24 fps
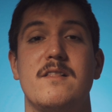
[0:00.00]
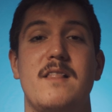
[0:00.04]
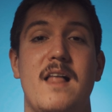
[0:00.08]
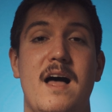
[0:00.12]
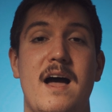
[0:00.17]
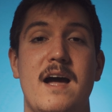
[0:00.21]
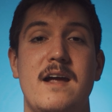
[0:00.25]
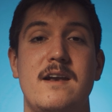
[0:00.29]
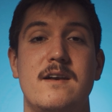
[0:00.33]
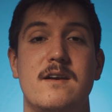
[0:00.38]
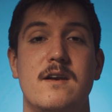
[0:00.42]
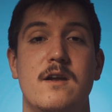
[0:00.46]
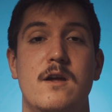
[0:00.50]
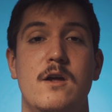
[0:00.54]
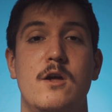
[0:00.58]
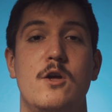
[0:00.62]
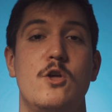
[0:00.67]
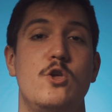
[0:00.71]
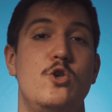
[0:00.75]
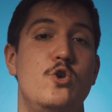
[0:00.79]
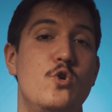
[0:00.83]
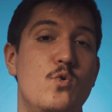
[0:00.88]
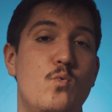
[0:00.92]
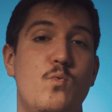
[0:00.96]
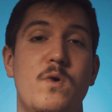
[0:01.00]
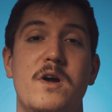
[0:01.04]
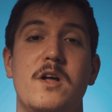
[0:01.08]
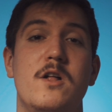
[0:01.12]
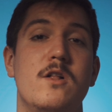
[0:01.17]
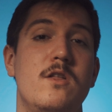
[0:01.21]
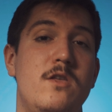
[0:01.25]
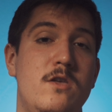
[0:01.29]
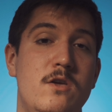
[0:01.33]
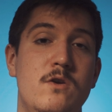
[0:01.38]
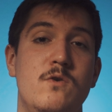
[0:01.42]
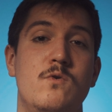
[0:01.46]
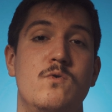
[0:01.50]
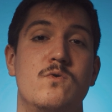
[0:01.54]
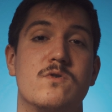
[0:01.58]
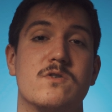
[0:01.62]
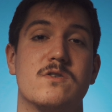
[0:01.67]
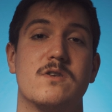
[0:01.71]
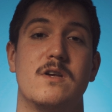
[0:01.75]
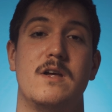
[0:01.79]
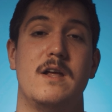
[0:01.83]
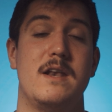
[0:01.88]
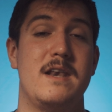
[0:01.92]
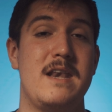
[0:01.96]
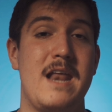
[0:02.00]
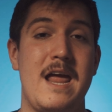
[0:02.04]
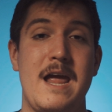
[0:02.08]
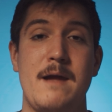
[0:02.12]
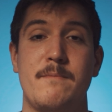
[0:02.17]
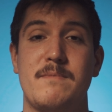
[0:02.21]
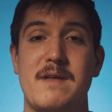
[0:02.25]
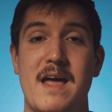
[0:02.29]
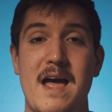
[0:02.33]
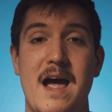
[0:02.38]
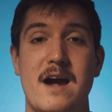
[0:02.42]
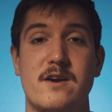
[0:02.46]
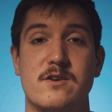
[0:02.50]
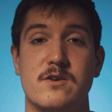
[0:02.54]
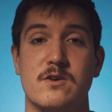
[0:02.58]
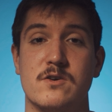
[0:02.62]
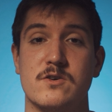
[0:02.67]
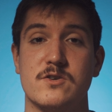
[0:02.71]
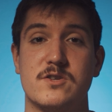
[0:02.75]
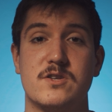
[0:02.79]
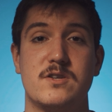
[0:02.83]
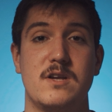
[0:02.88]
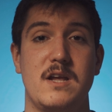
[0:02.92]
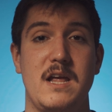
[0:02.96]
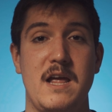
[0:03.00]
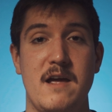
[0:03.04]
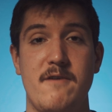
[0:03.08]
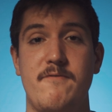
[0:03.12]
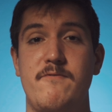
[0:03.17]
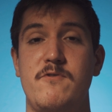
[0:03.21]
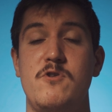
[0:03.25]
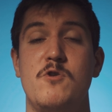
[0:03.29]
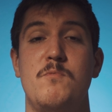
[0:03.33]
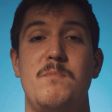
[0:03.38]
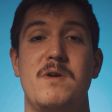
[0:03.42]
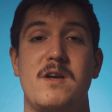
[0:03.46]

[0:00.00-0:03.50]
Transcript: the line, you will use named actors if you